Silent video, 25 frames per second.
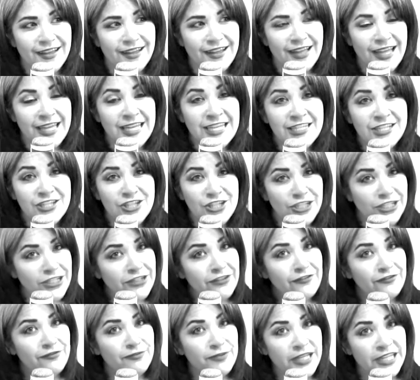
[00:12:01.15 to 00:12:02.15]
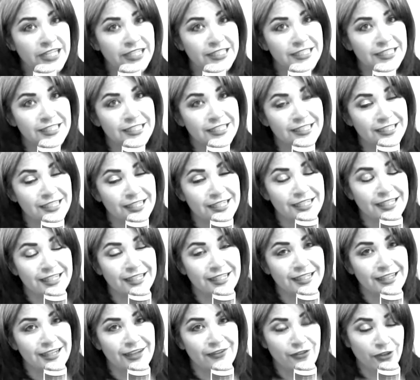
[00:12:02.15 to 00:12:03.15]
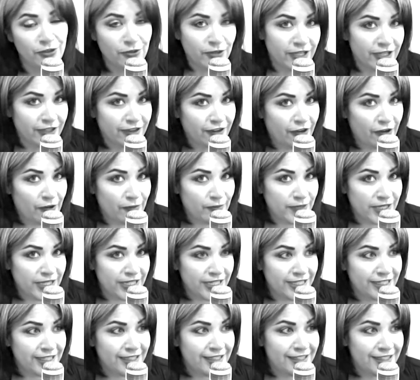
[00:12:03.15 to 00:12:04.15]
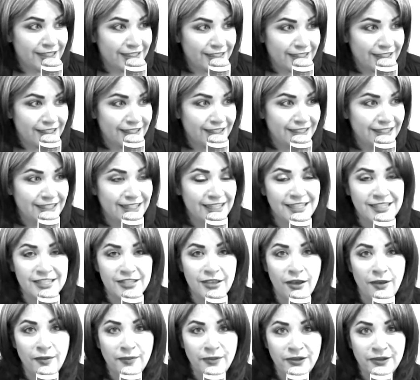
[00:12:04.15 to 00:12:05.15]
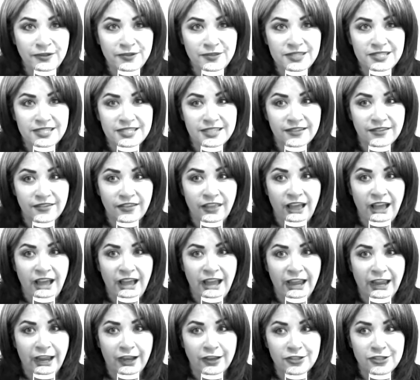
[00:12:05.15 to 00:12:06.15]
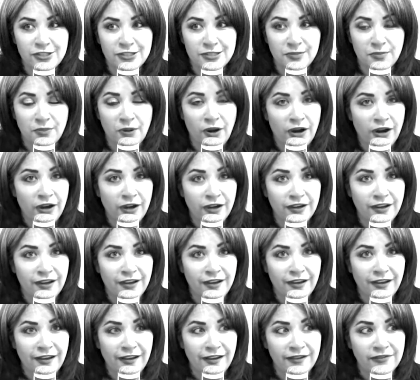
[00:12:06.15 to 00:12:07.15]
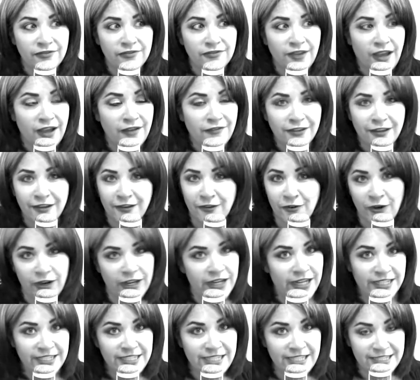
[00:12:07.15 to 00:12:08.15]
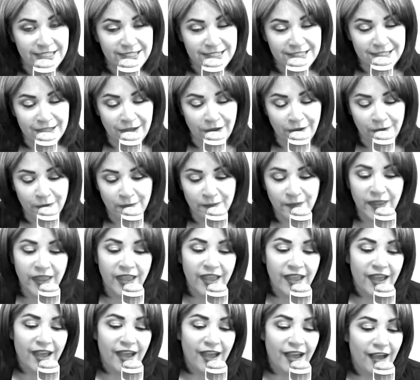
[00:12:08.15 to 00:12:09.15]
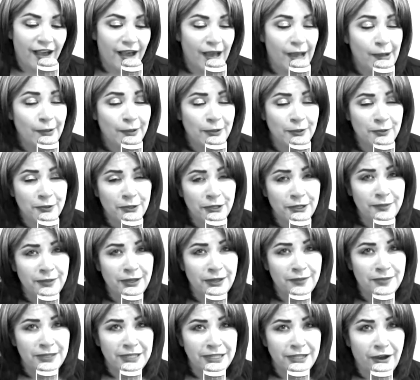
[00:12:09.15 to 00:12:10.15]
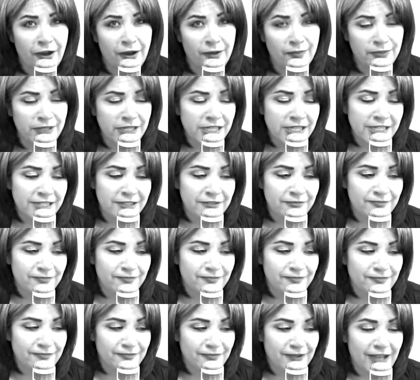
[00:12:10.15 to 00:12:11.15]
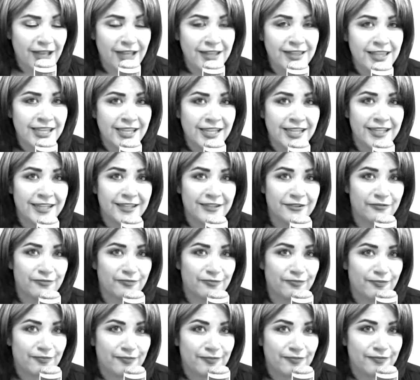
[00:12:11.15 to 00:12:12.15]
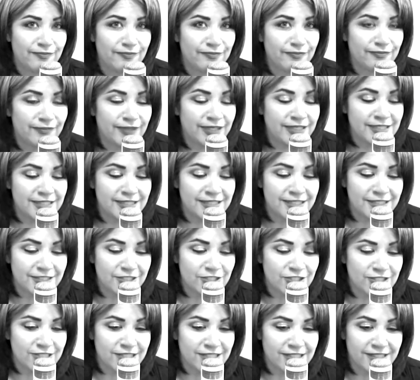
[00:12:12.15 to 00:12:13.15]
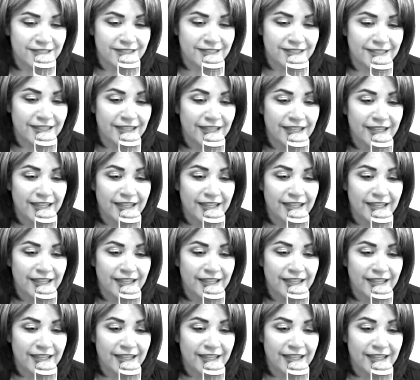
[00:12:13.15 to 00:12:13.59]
an achievement if you get copied. It's almost like just a part of having great ideas. So I wouldn't worry about being copied. I think it's just